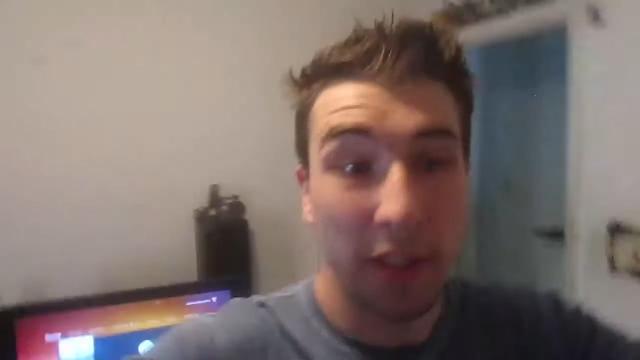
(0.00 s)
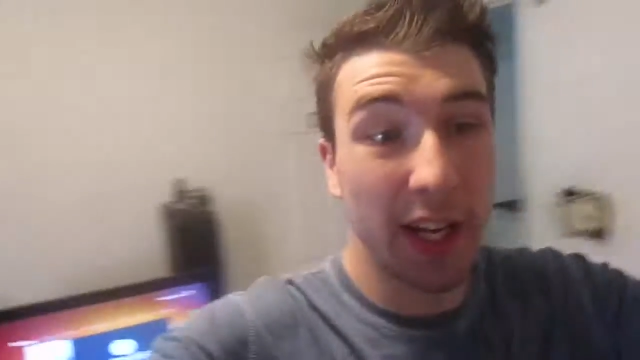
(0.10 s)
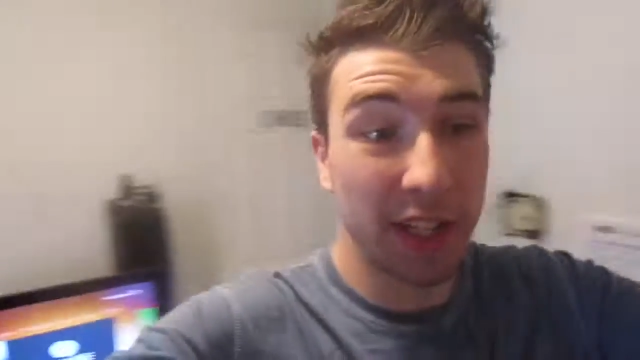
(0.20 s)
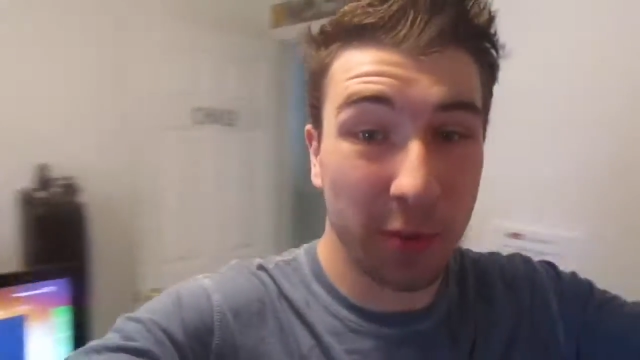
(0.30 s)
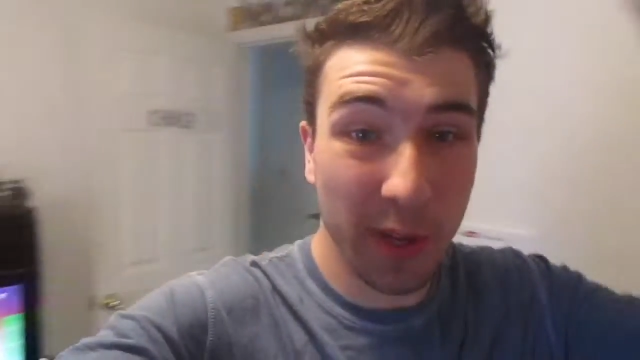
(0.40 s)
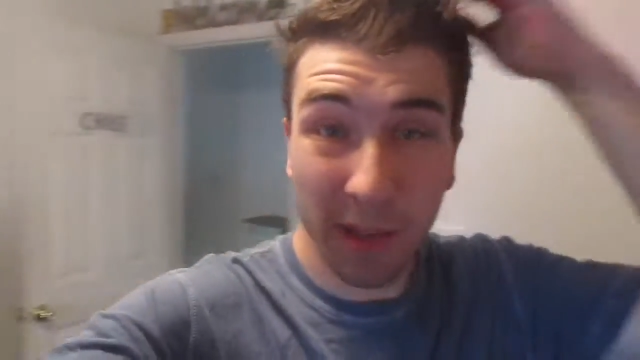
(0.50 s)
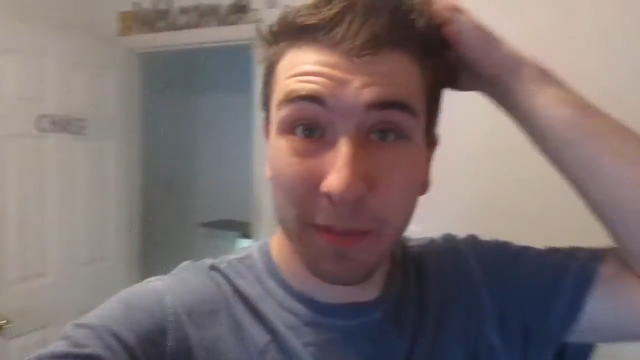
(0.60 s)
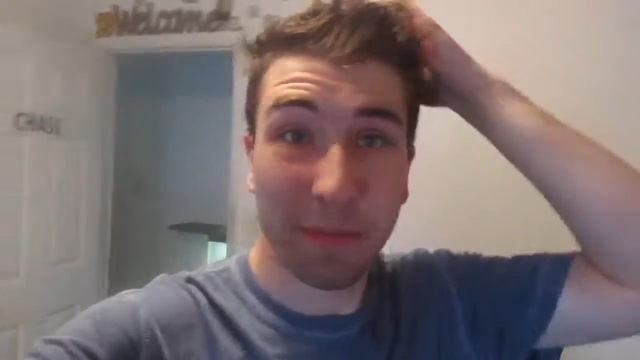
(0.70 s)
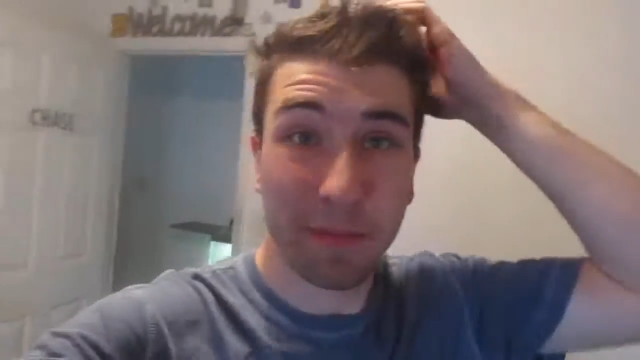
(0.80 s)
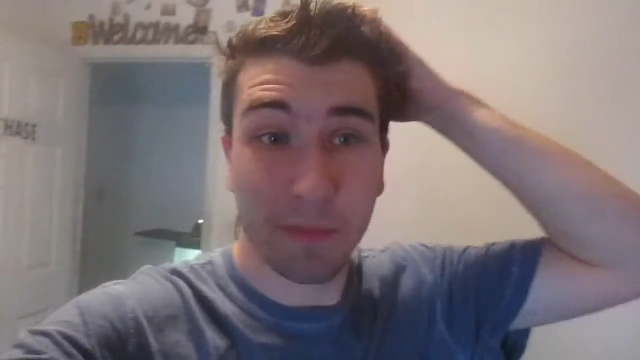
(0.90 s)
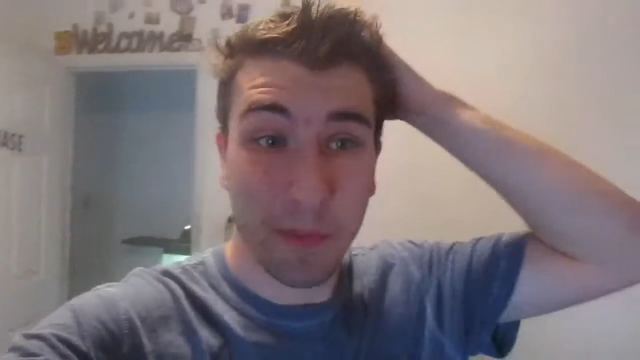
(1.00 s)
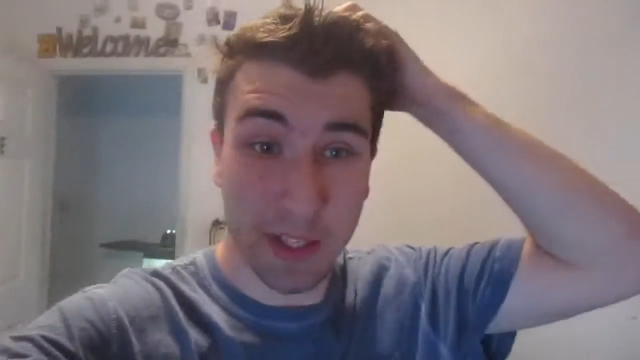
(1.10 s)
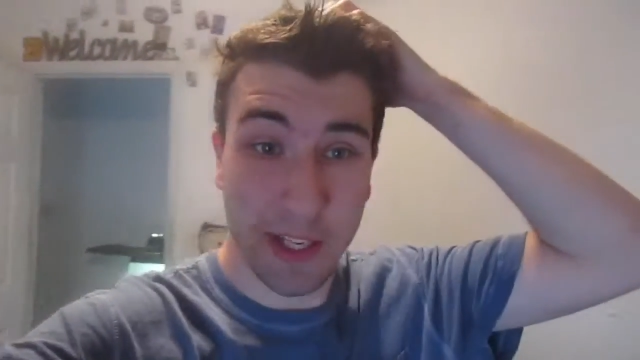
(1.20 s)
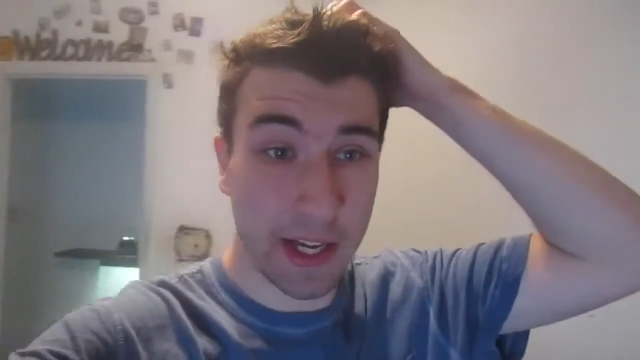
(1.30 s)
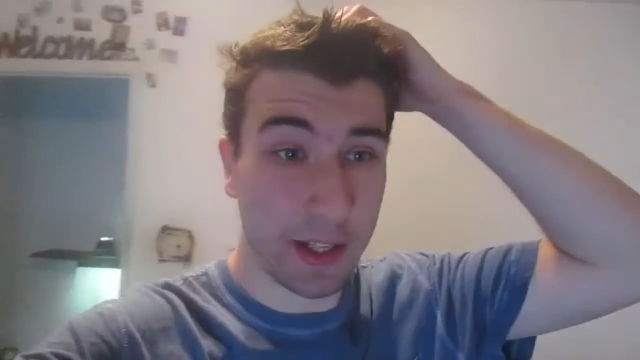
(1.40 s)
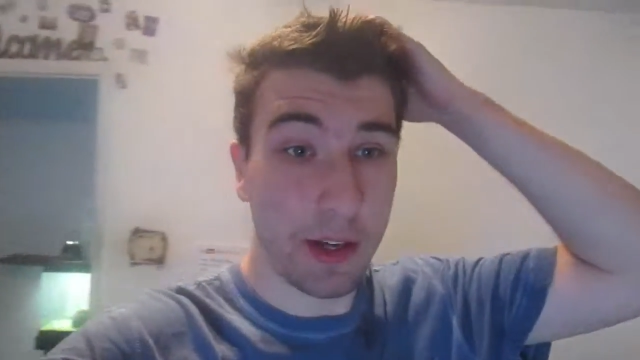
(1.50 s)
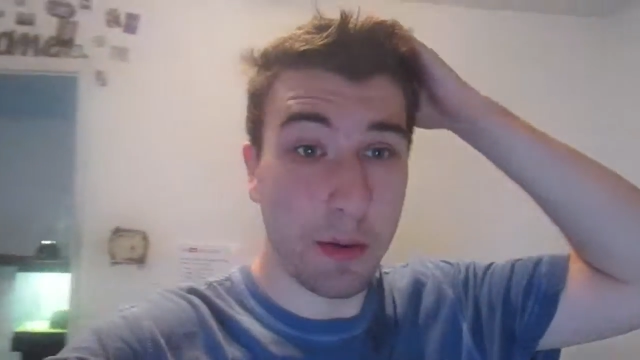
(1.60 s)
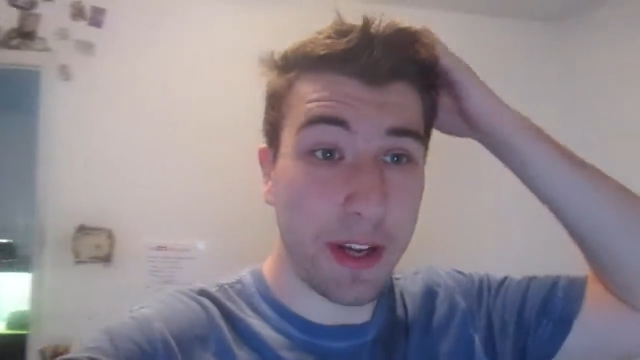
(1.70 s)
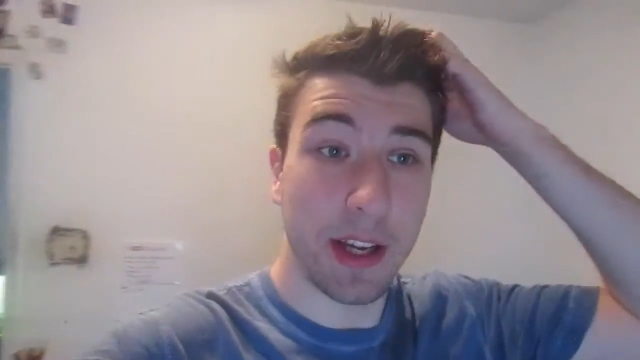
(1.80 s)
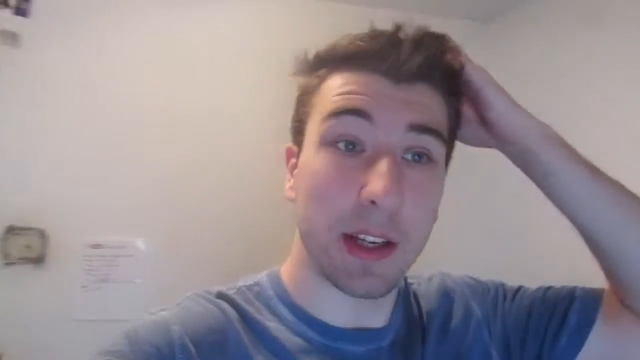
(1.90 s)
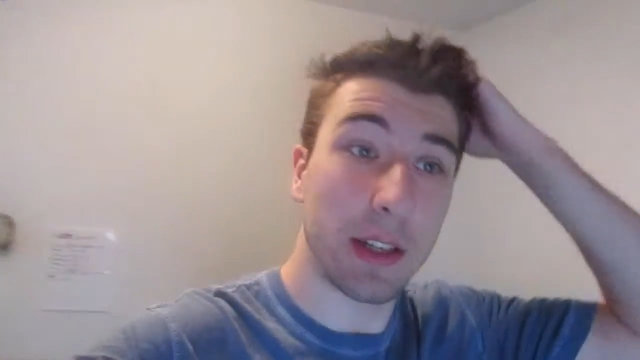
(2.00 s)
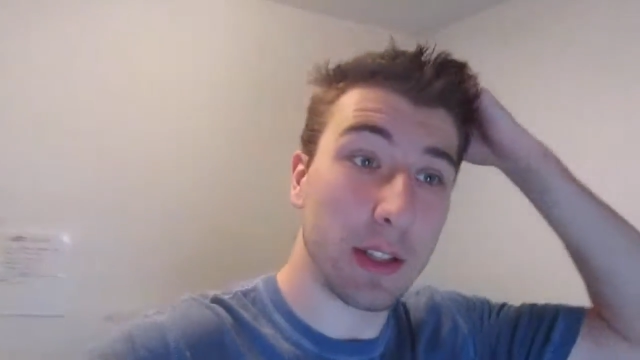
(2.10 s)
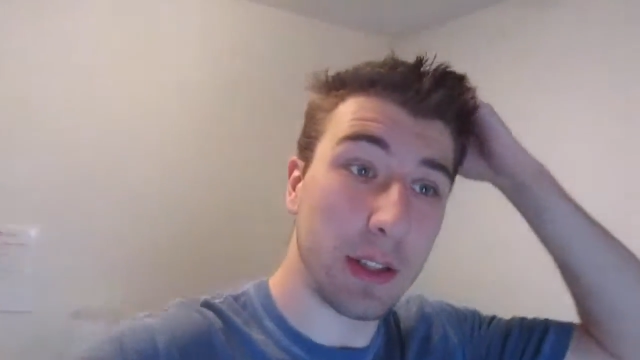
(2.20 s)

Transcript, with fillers: next week, exactly a week.